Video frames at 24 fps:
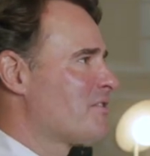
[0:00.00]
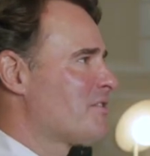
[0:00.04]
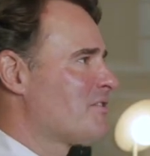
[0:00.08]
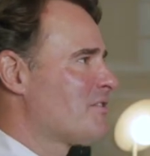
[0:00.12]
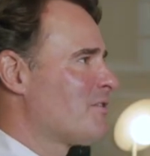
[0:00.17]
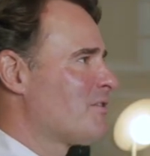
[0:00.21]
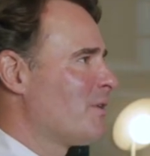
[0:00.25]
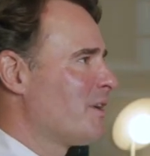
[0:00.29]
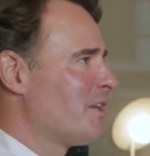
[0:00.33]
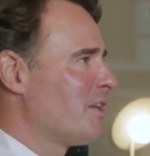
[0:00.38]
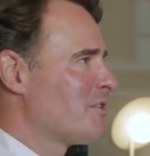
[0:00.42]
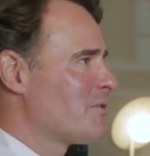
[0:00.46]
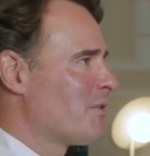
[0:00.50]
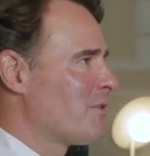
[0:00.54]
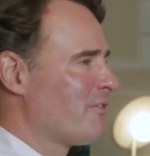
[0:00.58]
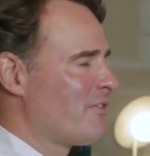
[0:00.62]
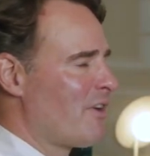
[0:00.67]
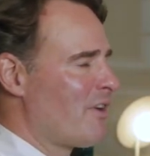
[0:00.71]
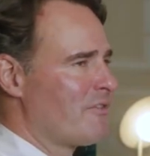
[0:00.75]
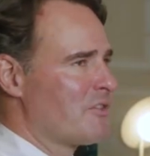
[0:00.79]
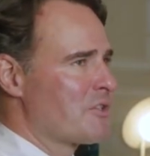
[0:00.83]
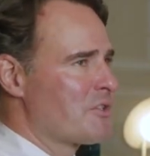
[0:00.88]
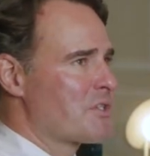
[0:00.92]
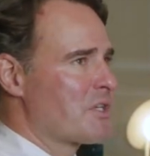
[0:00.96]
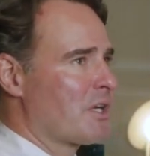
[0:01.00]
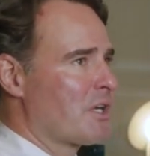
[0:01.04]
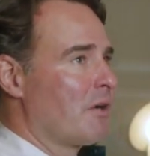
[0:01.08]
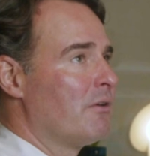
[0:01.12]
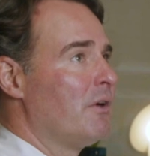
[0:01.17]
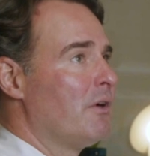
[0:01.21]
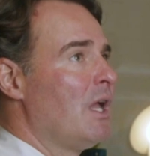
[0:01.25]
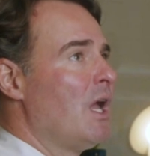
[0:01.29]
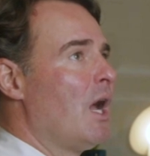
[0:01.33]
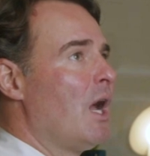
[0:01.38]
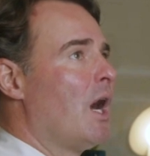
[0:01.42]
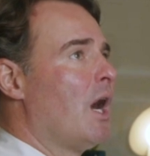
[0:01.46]
20, 25 years ago,
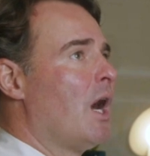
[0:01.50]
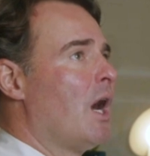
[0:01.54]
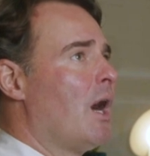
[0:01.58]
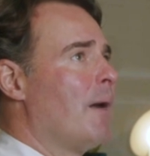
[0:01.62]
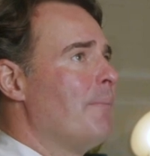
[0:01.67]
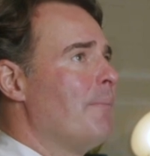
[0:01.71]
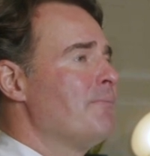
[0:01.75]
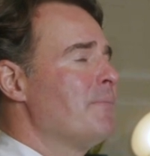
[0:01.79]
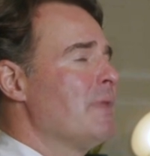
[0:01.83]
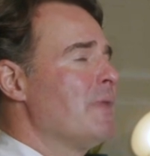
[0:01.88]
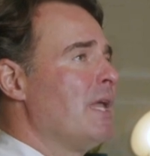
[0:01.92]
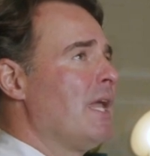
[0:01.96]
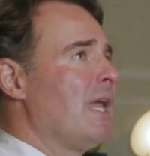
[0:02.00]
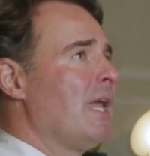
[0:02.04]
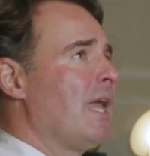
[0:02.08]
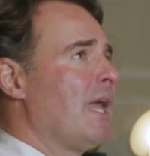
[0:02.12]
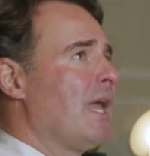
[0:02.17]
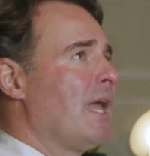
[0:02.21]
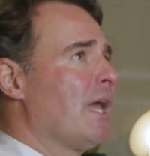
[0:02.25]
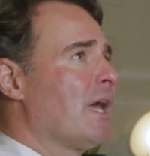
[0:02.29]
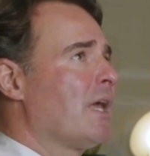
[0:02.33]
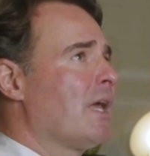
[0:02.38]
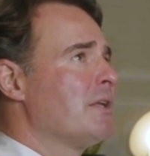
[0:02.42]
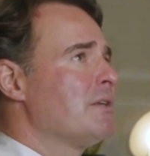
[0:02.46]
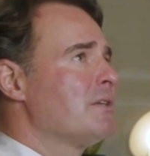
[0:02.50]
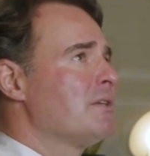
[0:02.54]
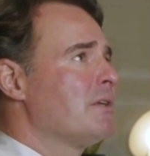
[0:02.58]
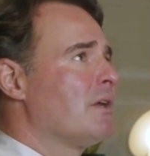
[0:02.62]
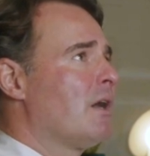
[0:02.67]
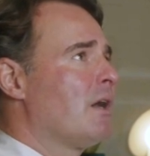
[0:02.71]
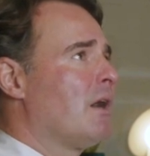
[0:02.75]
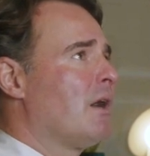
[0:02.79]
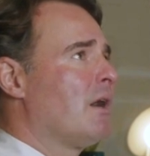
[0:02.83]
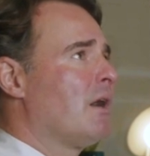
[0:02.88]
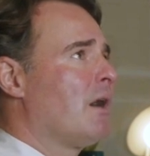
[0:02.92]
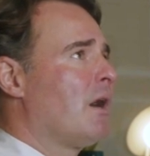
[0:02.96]
and.
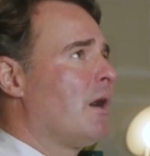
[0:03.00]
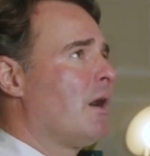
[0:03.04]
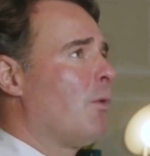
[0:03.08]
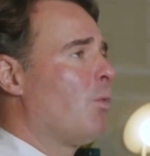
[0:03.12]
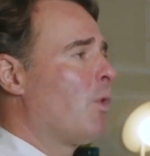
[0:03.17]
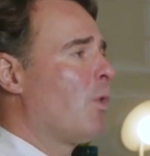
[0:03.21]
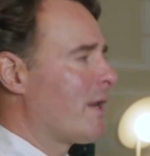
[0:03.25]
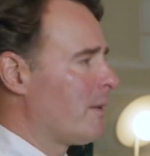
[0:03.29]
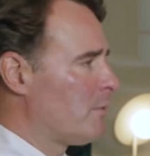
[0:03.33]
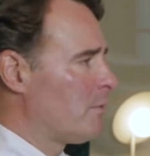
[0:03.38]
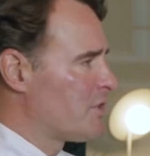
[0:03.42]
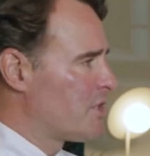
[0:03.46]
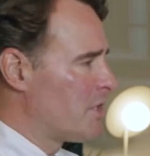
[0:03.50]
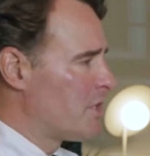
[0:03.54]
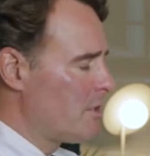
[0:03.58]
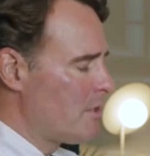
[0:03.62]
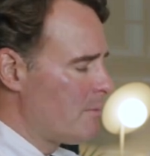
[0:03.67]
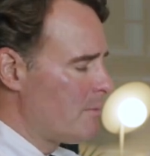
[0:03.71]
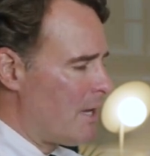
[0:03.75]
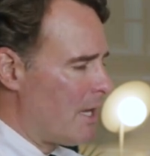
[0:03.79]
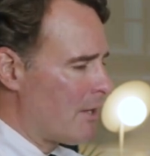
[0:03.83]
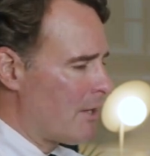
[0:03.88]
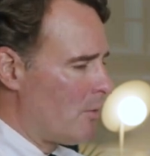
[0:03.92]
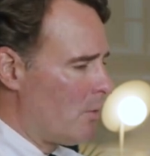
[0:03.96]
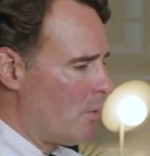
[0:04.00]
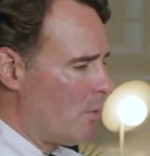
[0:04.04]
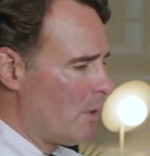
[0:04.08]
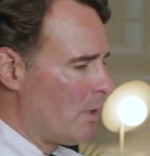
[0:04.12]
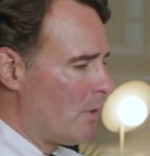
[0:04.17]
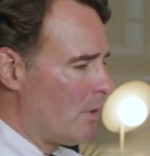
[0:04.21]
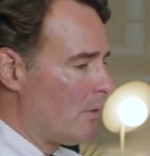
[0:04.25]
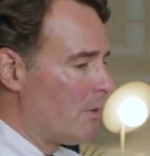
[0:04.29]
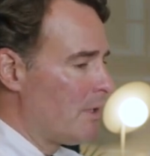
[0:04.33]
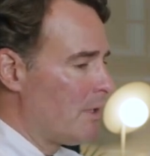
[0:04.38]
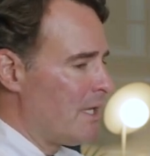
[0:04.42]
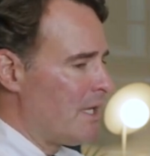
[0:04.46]
What I will tell you about
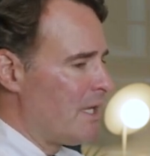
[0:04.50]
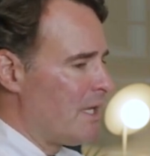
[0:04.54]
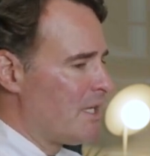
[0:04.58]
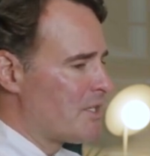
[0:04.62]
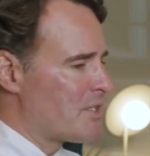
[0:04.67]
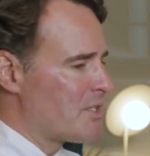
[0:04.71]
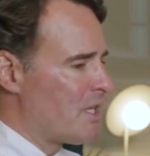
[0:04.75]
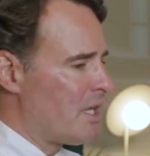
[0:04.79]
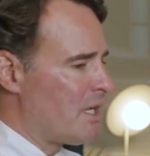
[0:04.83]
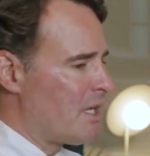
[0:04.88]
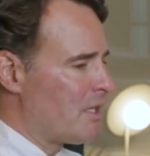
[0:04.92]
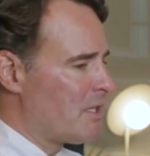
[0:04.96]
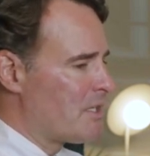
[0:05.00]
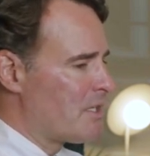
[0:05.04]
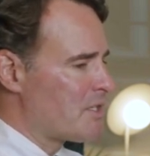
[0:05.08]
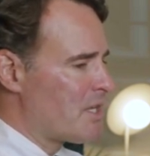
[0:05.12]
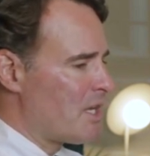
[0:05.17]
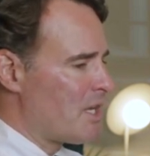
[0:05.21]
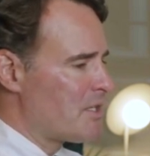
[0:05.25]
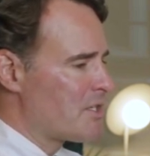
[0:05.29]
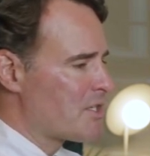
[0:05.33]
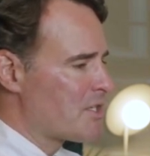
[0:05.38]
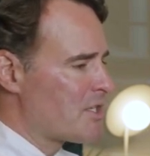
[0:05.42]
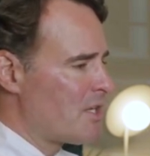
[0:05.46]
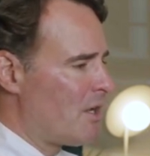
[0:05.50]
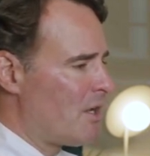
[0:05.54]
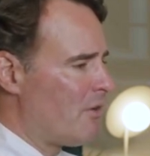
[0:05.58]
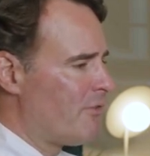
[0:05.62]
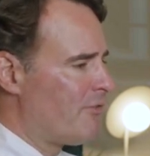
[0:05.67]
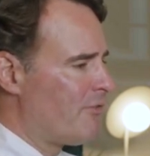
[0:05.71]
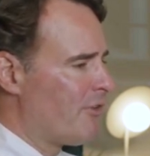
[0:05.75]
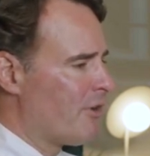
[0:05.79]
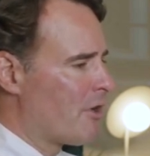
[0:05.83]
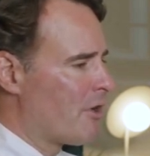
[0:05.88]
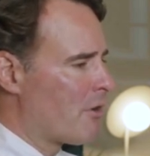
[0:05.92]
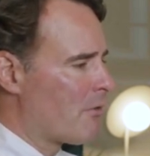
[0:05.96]
oil is that it is a
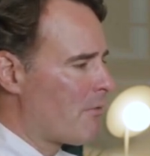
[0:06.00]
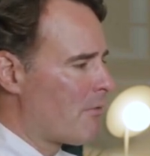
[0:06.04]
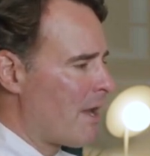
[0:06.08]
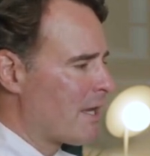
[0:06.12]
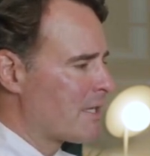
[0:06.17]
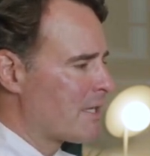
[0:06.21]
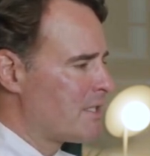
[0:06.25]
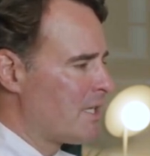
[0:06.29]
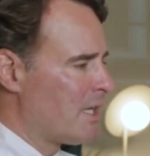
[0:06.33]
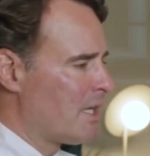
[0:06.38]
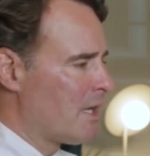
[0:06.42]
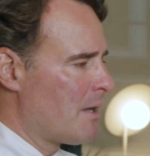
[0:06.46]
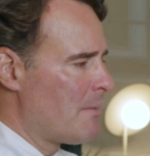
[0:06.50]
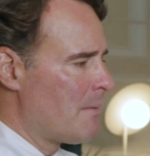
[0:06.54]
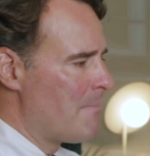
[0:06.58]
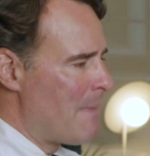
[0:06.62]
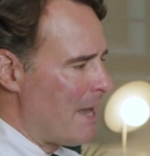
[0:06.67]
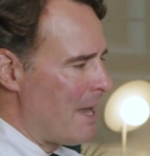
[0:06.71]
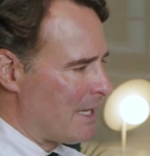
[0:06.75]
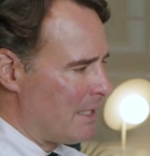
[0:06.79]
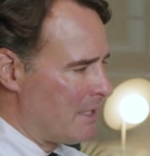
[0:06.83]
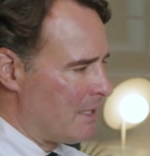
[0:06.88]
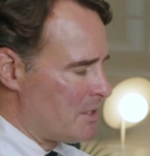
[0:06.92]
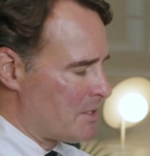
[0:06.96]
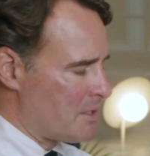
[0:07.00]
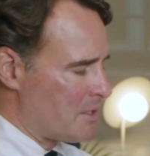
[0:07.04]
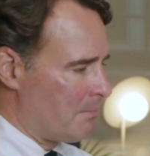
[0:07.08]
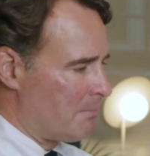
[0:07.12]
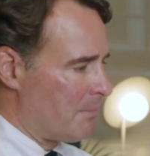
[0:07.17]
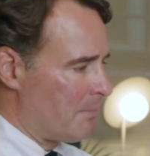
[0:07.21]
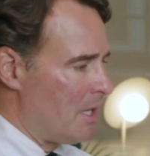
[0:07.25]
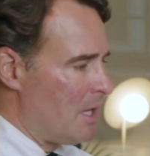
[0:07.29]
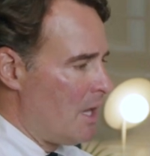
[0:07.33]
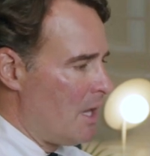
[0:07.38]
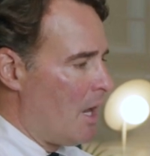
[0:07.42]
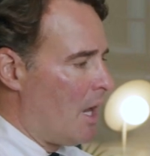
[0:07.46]
self-correcting
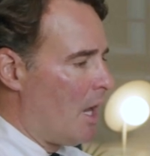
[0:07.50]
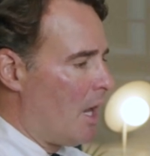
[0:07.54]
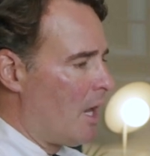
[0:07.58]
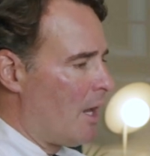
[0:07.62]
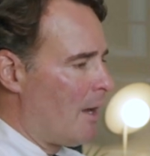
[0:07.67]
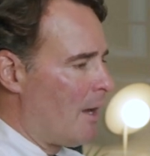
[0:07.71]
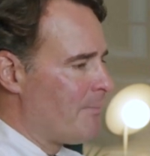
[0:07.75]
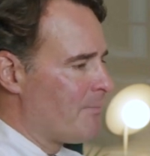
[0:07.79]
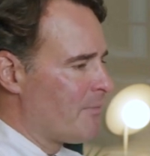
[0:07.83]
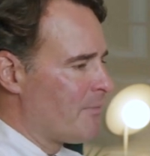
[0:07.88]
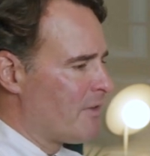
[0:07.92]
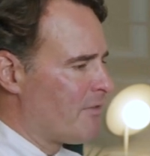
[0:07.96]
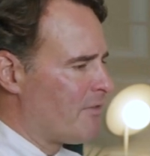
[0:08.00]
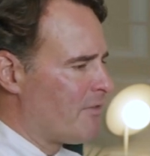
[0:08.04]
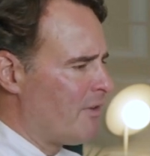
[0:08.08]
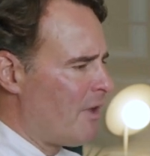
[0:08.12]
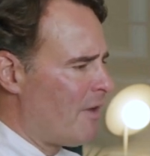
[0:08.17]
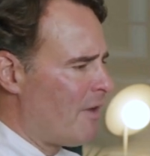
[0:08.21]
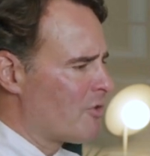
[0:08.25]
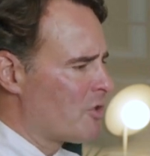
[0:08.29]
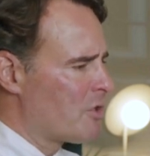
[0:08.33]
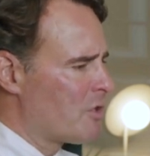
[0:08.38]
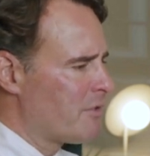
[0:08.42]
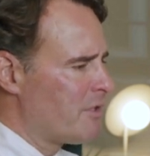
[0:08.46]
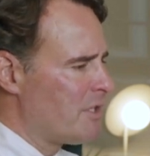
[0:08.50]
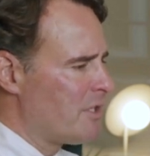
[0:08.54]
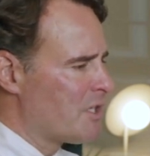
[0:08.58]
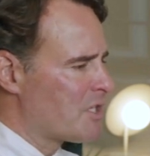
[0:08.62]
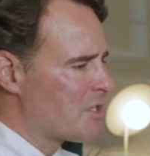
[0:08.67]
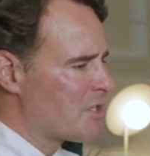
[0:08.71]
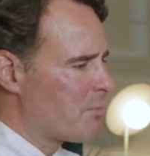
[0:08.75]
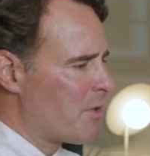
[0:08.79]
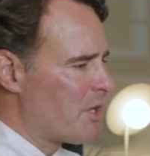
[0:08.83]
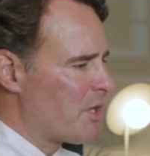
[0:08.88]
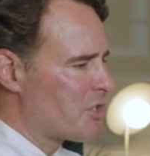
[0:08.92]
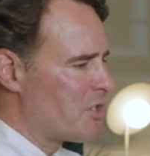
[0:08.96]
mechanism. If you ever heard the
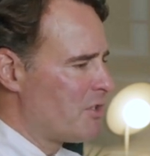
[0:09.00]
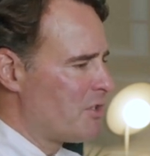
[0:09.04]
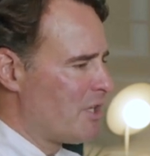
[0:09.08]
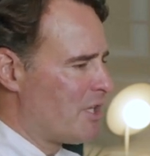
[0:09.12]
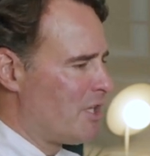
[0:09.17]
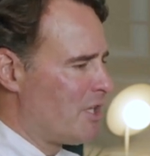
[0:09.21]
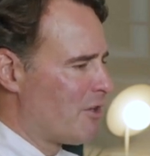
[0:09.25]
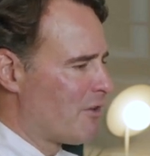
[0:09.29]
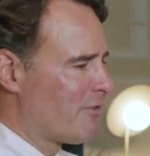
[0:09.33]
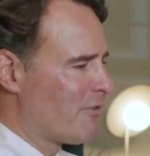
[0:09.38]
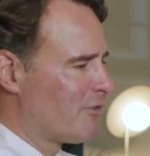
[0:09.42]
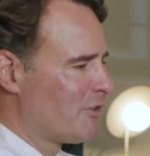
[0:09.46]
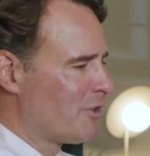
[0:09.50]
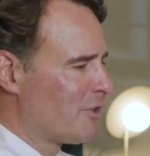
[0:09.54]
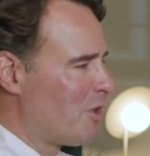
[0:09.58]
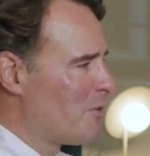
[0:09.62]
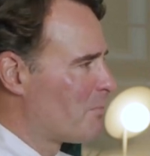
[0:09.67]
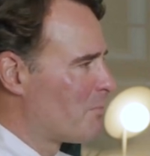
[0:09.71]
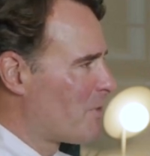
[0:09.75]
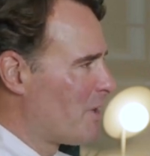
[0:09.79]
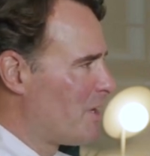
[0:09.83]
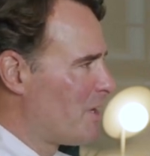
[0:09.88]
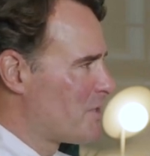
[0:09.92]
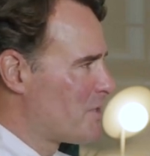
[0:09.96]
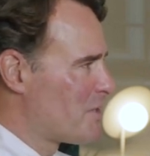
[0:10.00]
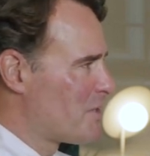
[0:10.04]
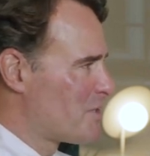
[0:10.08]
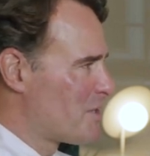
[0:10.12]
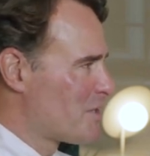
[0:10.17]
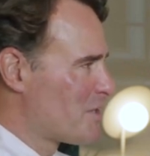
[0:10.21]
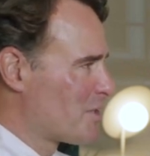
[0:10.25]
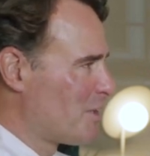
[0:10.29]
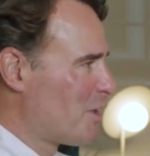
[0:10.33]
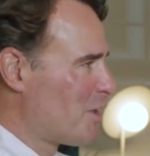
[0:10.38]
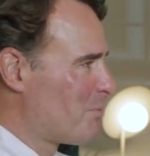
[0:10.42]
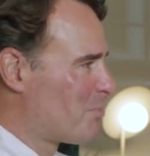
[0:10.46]
expression, the cure for low prices
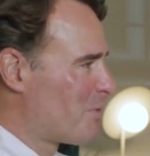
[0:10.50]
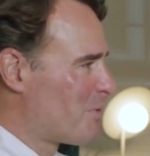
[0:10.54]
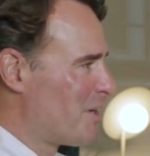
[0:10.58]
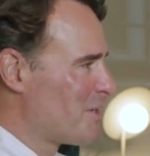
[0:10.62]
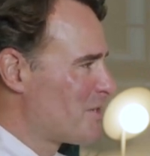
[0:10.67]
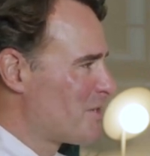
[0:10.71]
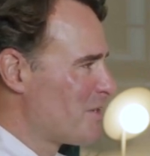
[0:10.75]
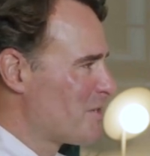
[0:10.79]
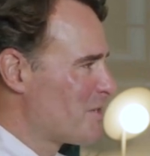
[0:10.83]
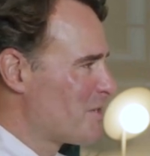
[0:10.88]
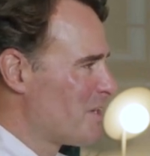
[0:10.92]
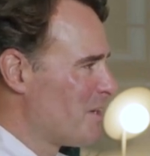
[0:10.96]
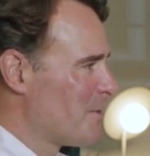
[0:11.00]
is low prices.